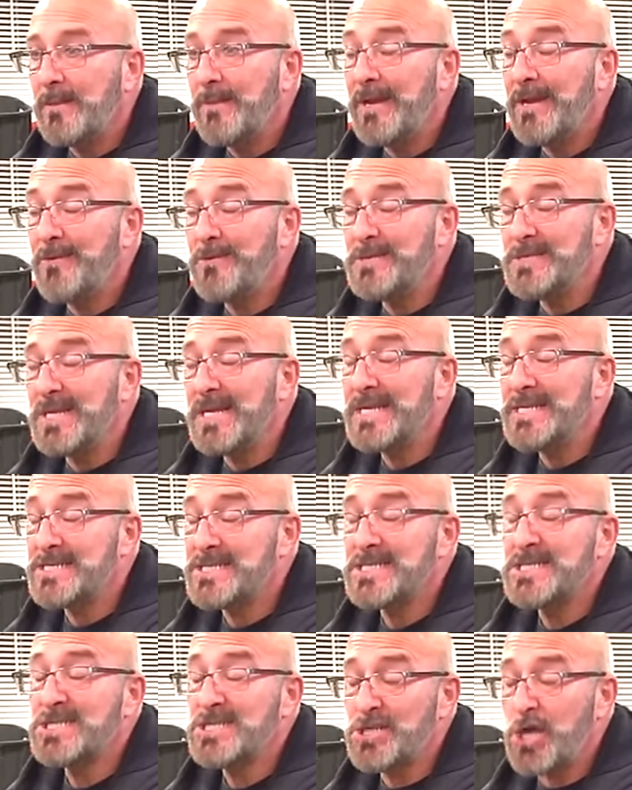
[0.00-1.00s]
I mean, it was it
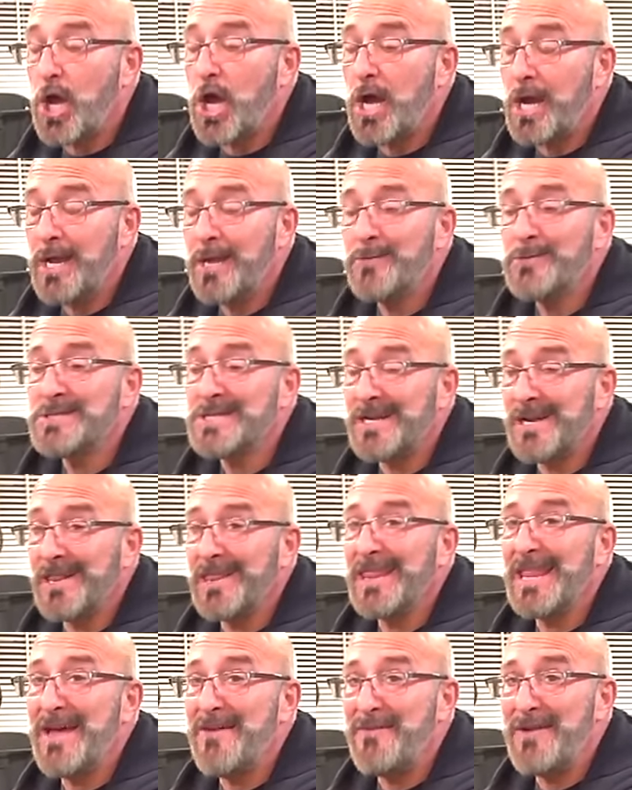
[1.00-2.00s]
saw It was an
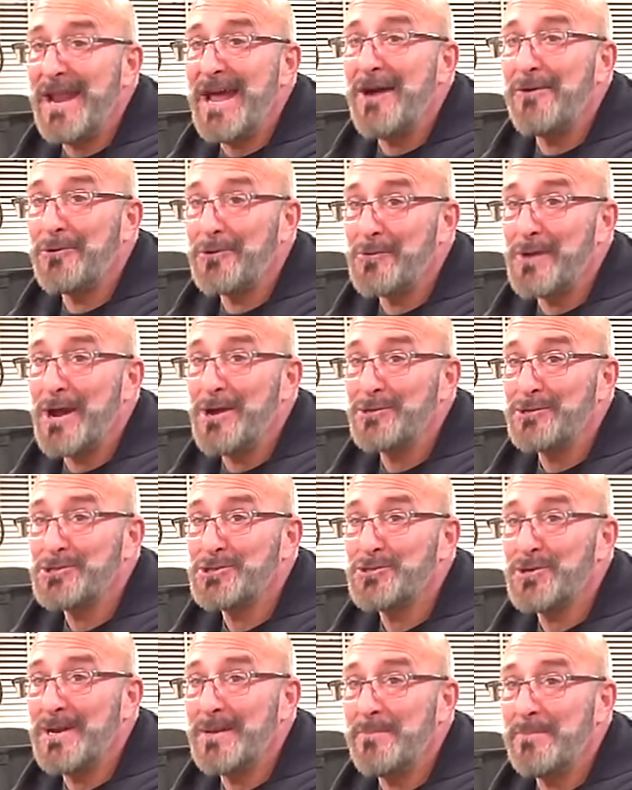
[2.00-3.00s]
11 hour round
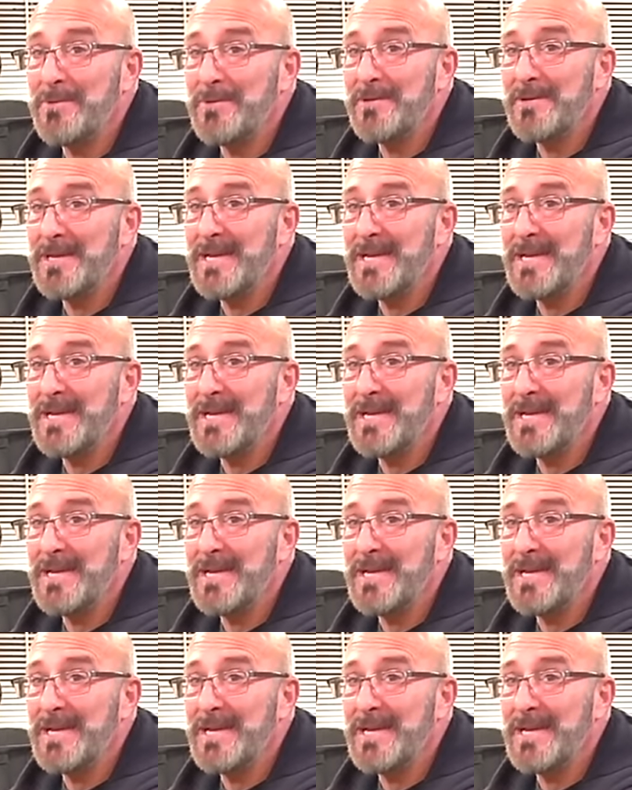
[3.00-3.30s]
trip.